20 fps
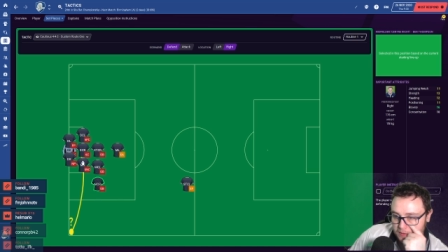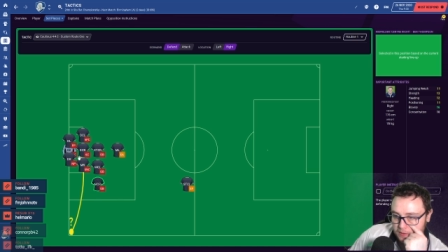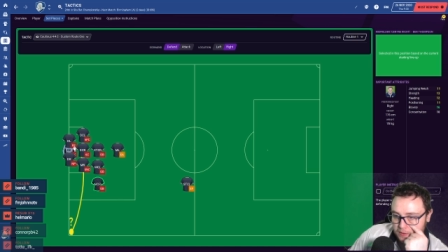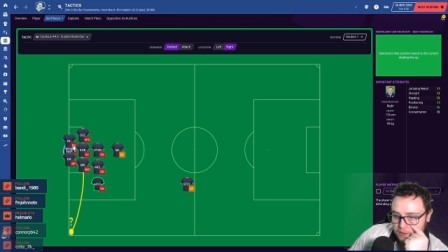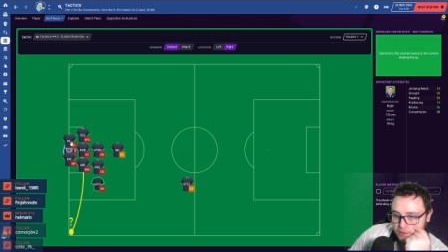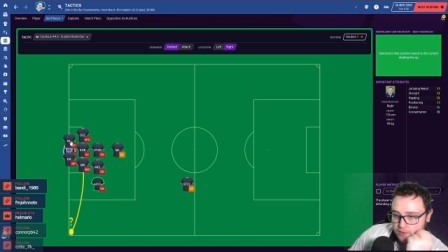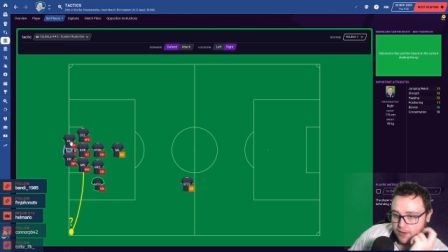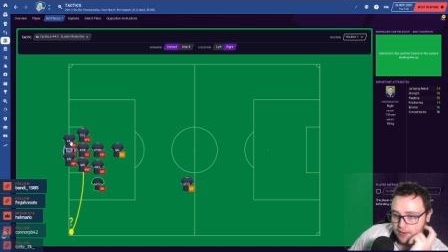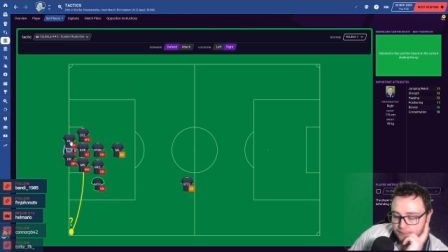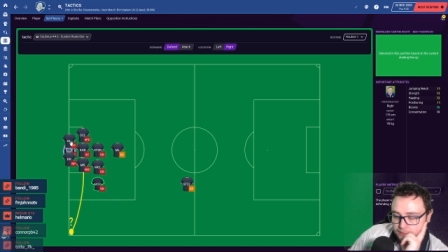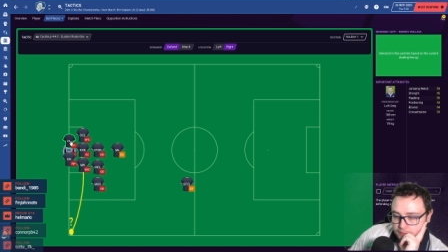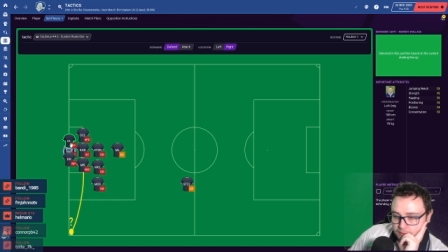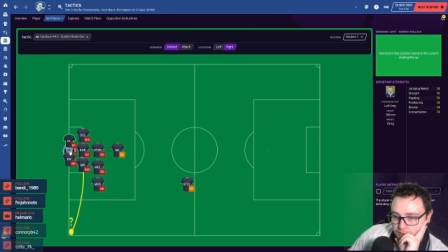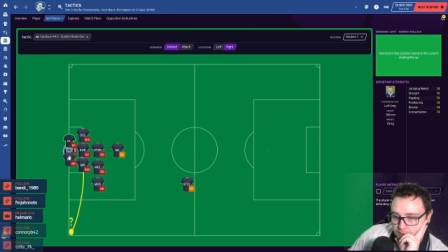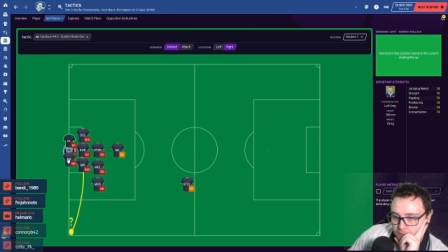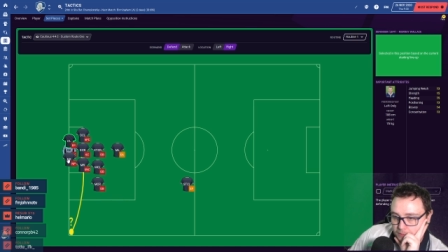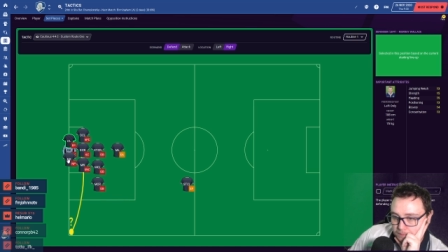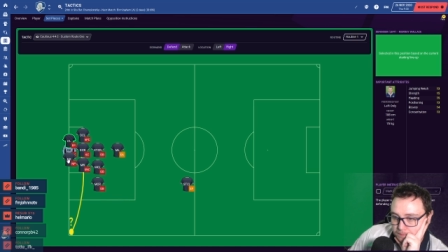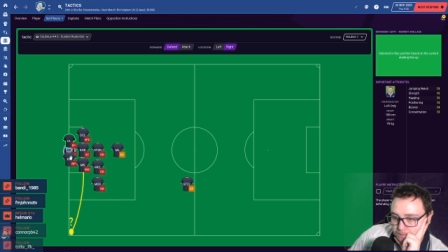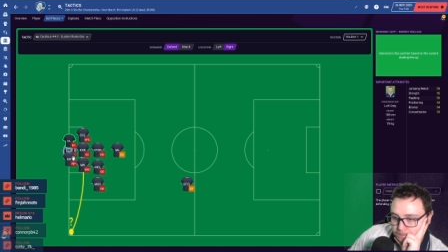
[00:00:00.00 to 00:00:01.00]
All right,
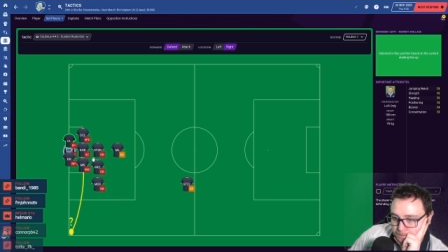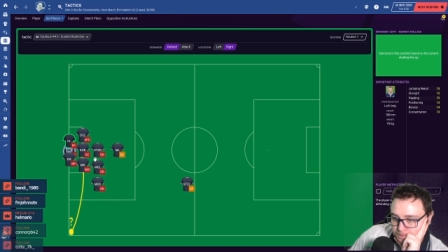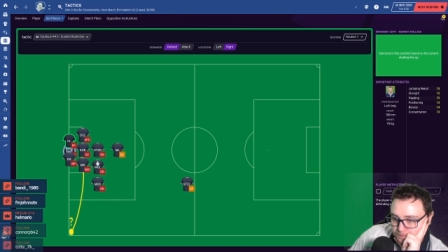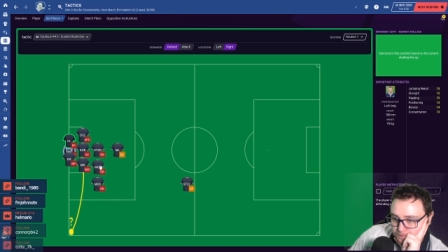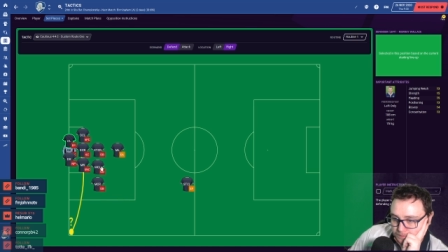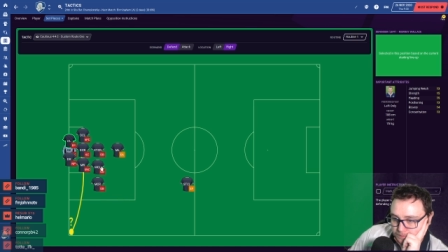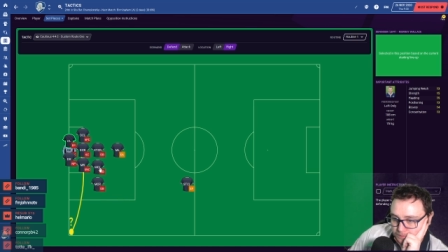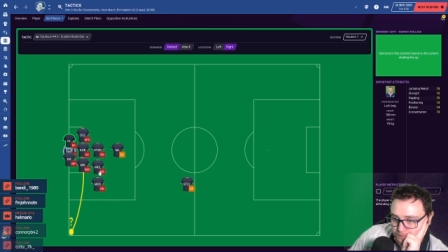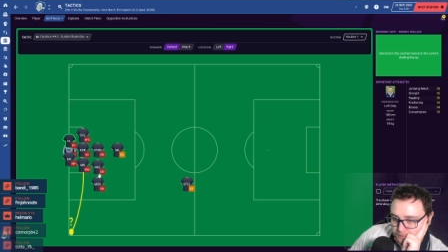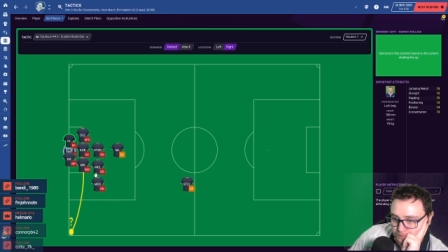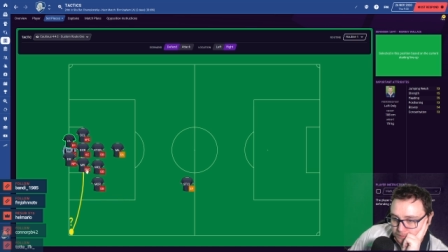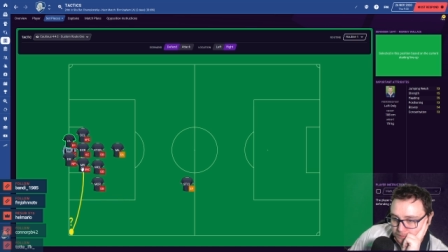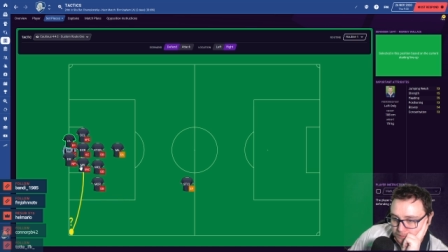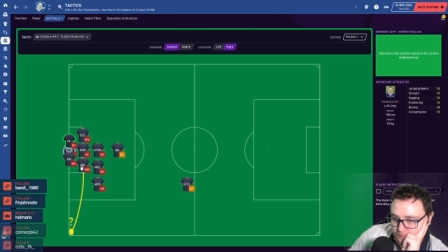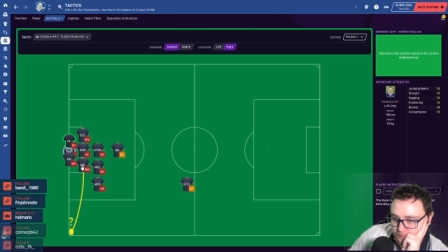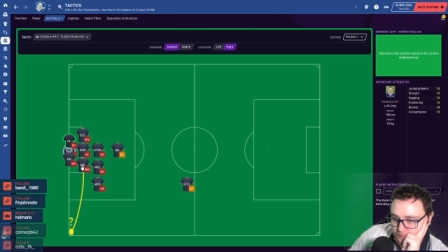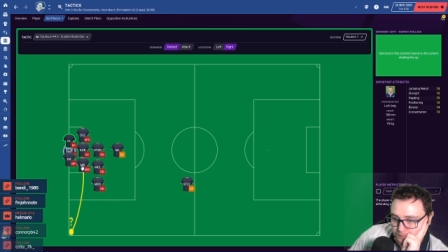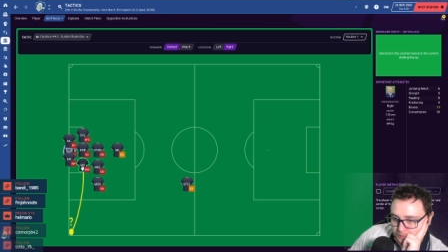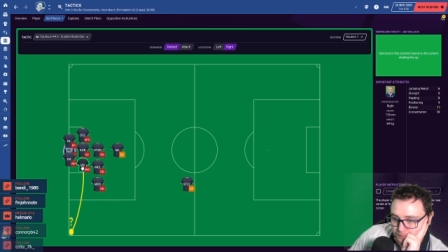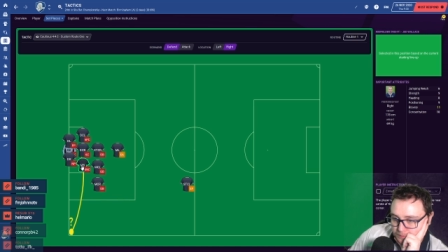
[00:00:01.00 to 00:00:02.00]
so
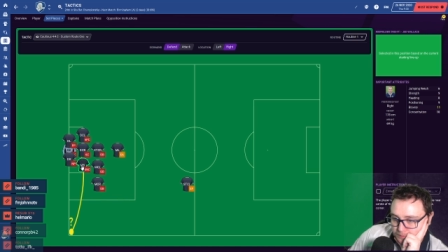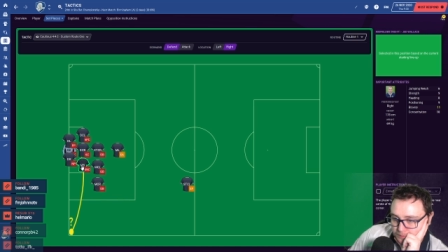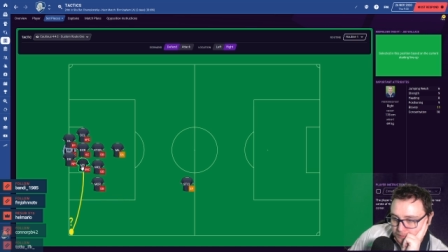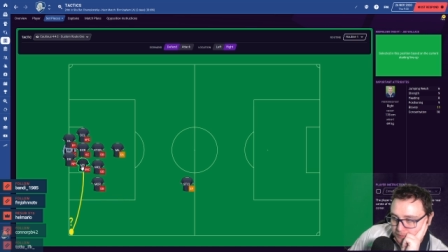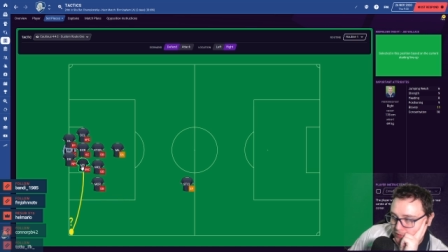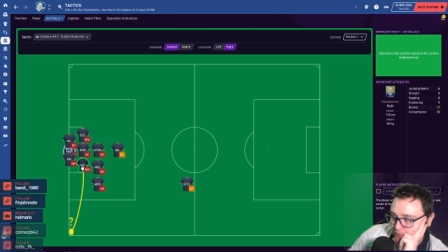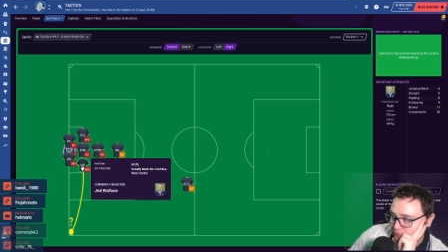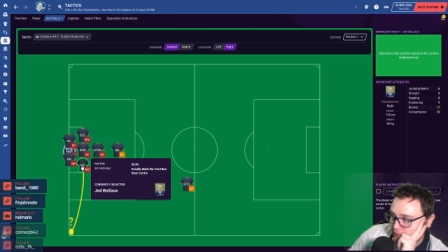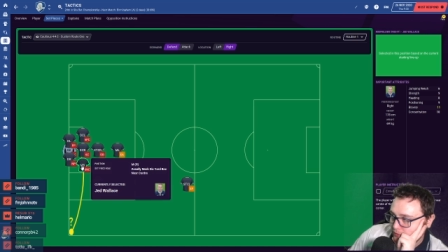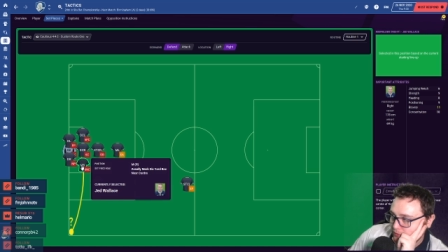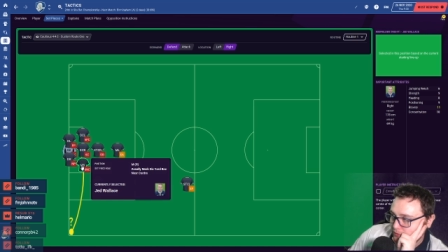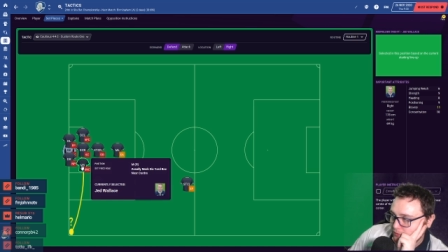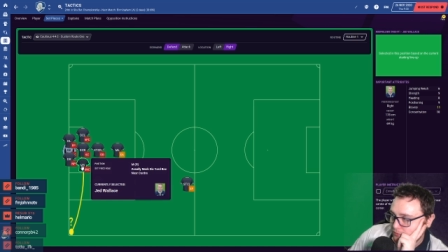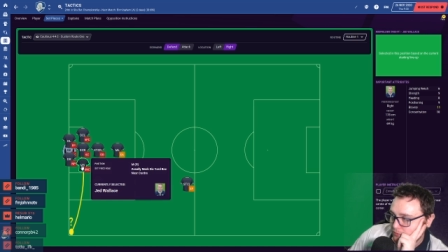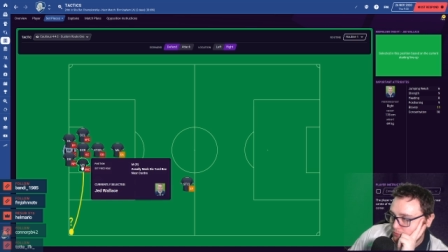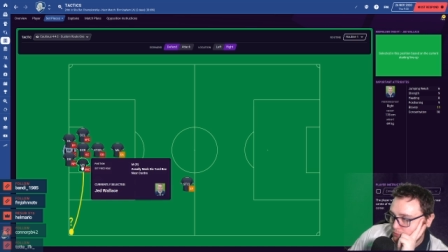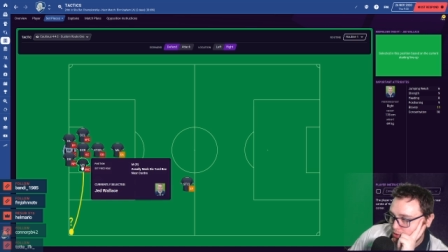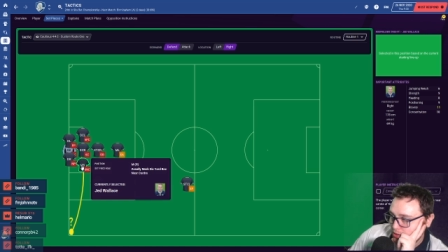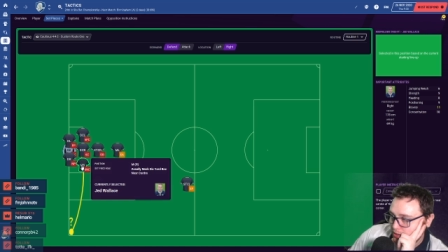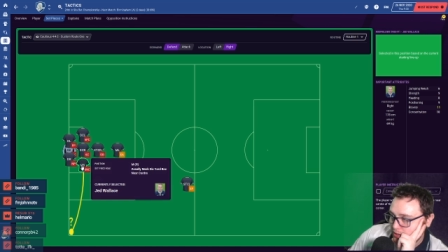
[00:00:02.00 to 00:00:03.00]

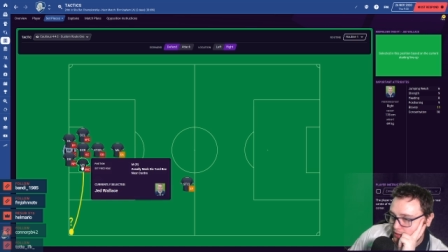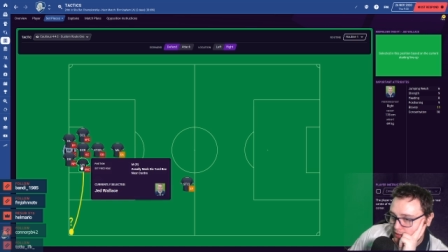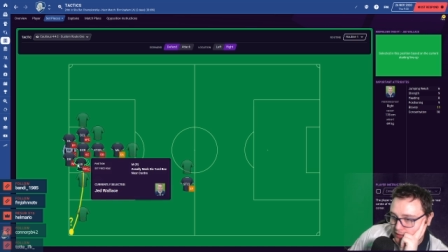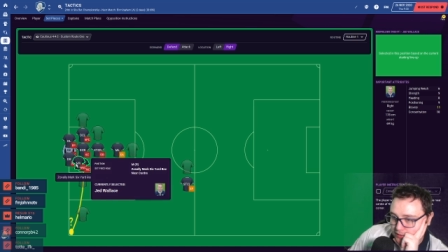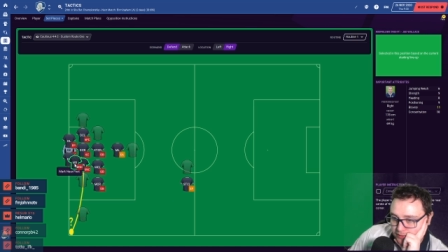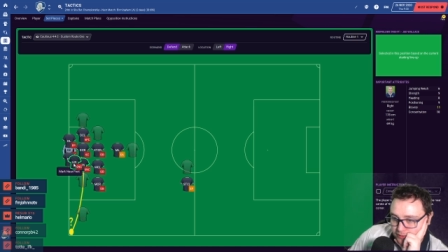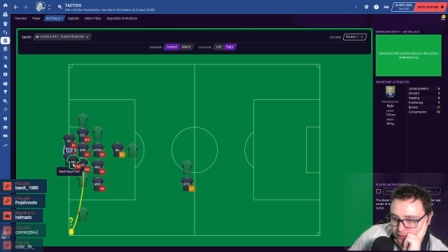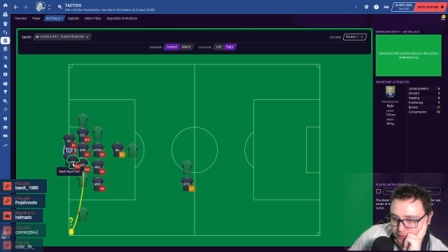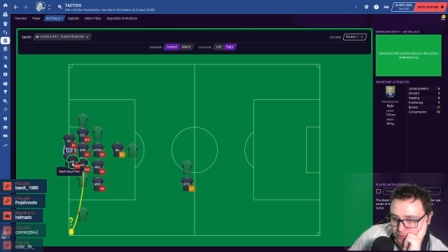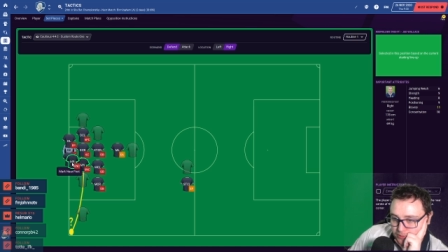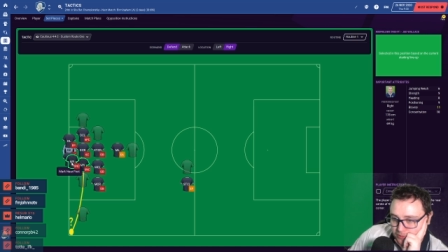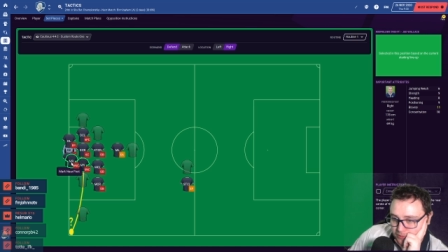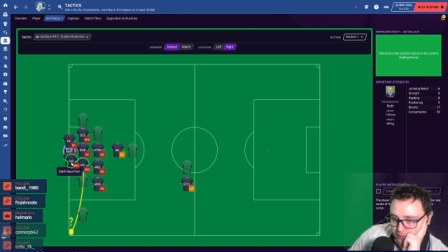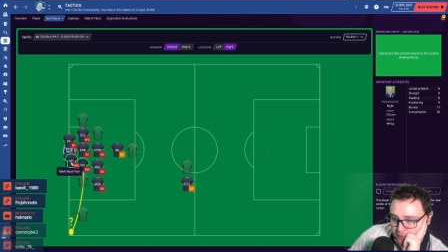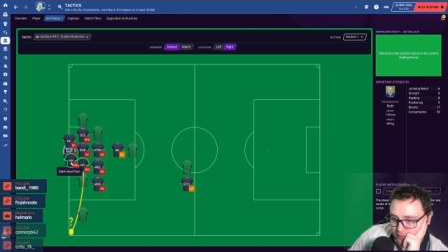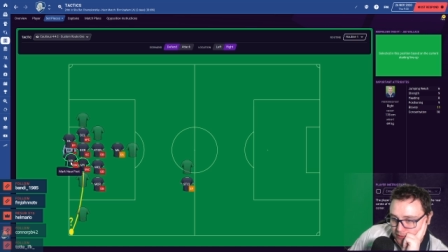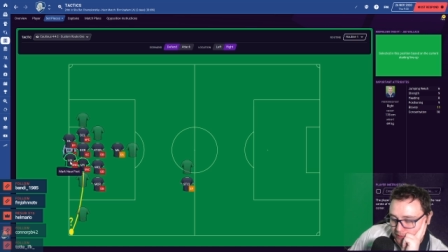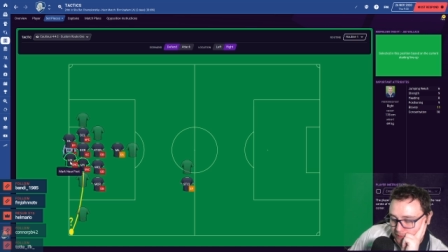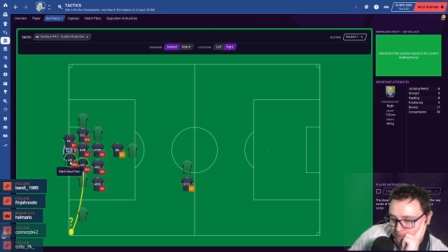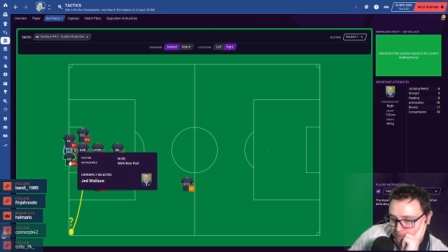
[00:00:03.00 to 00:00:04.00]
midfielder, what the hell are you
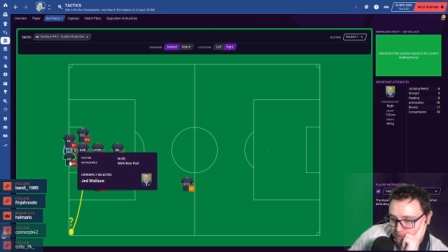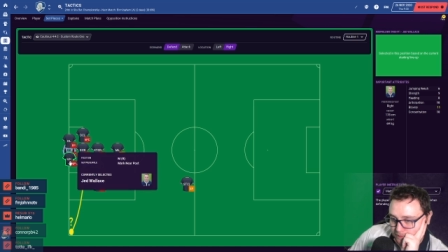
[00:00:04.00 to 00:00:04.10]
doing there?